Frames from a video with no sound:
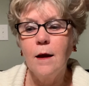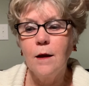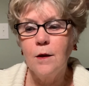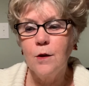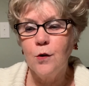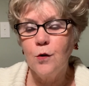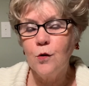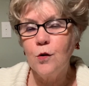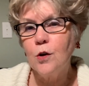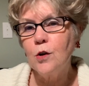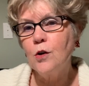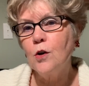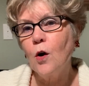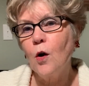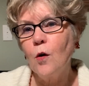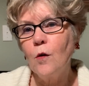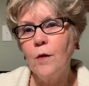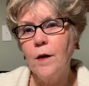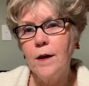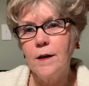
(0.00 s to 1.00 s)
you could
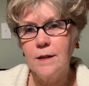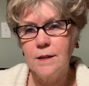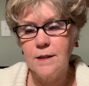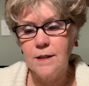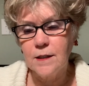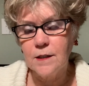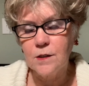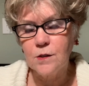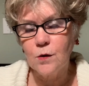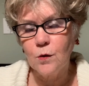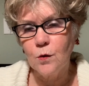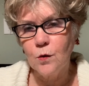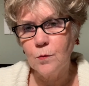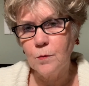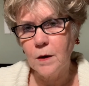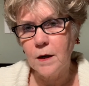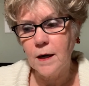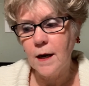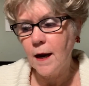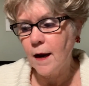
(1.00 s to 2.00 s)
call that
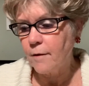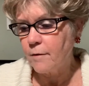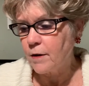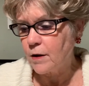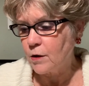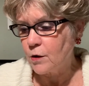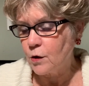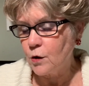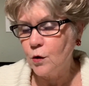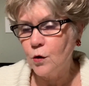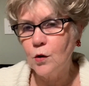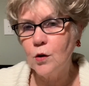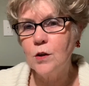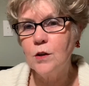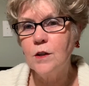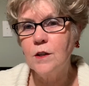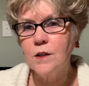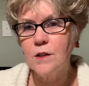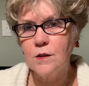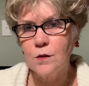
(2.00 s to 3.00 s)
discernment, having good
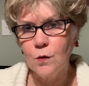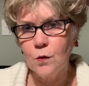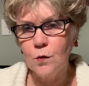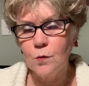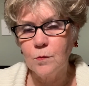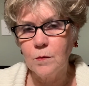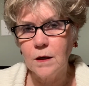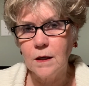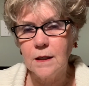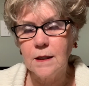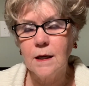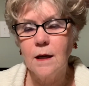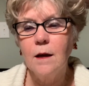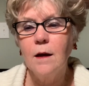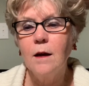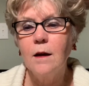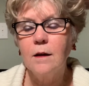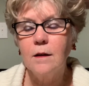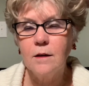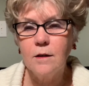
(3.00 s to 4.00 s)
discernment,
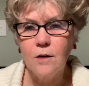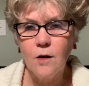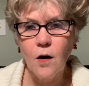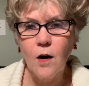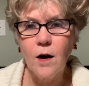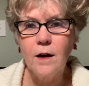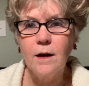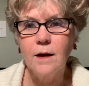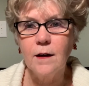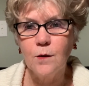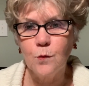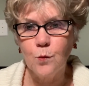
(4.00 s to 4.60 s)
godly